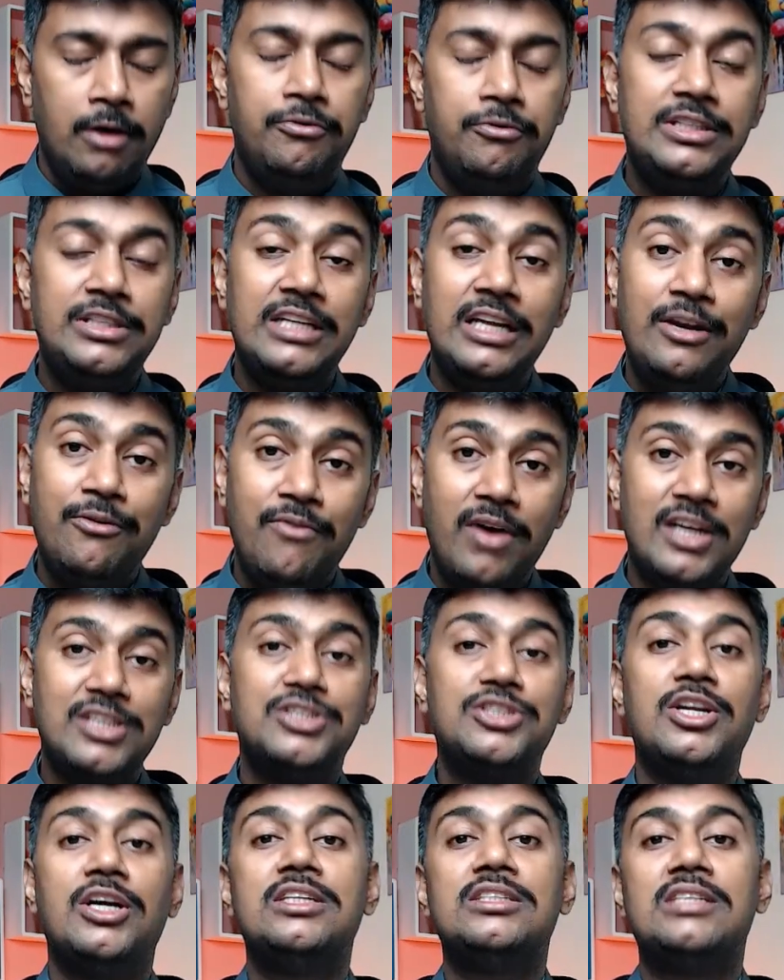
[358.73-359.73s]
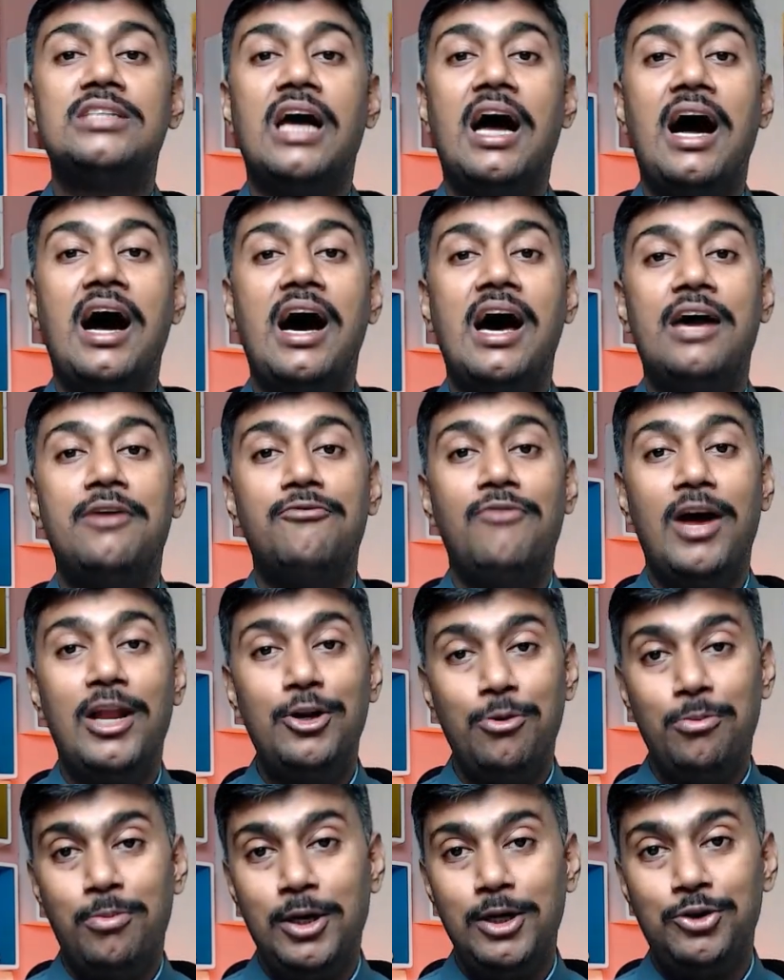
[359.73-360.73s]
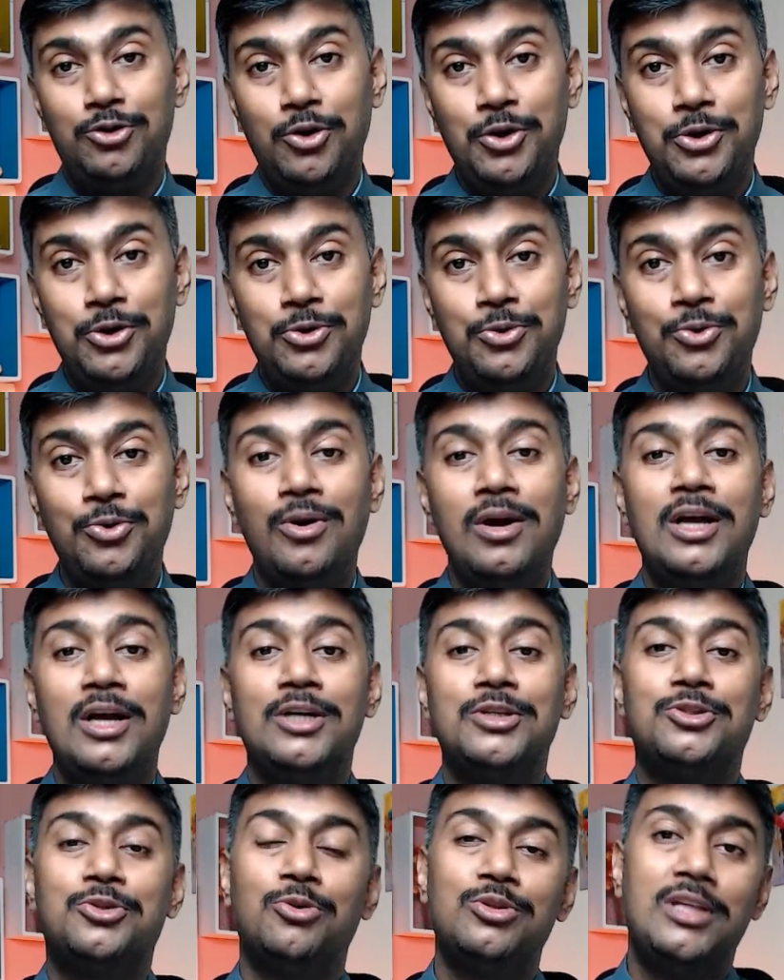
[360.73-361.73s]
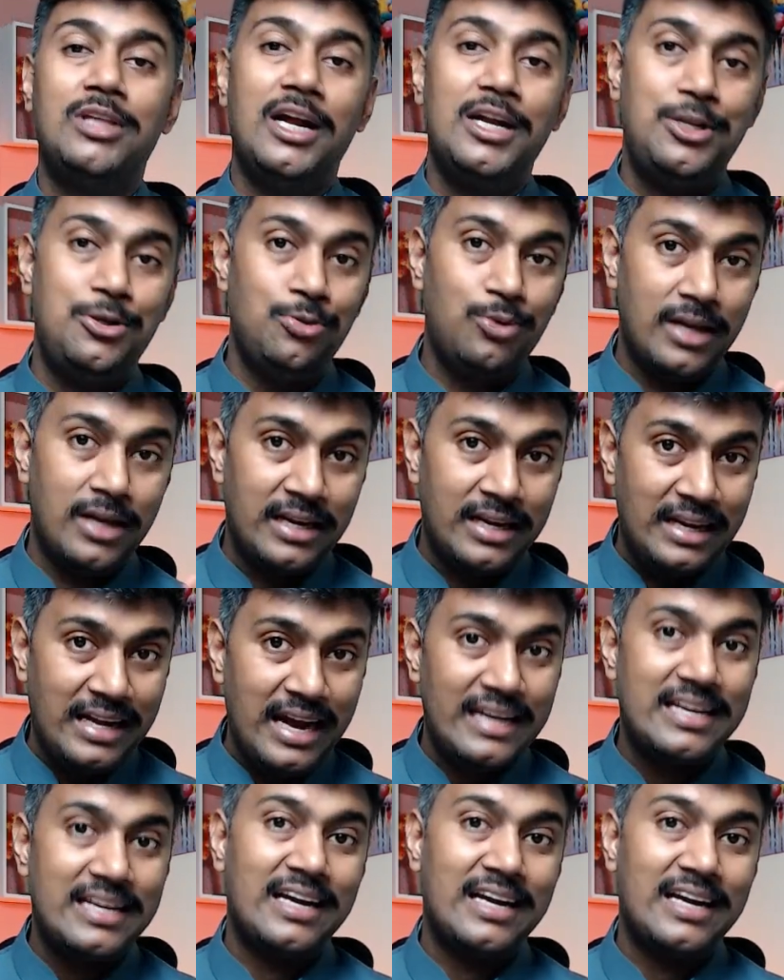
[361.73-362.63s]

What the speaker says: investors are valuable to you, so that you can get a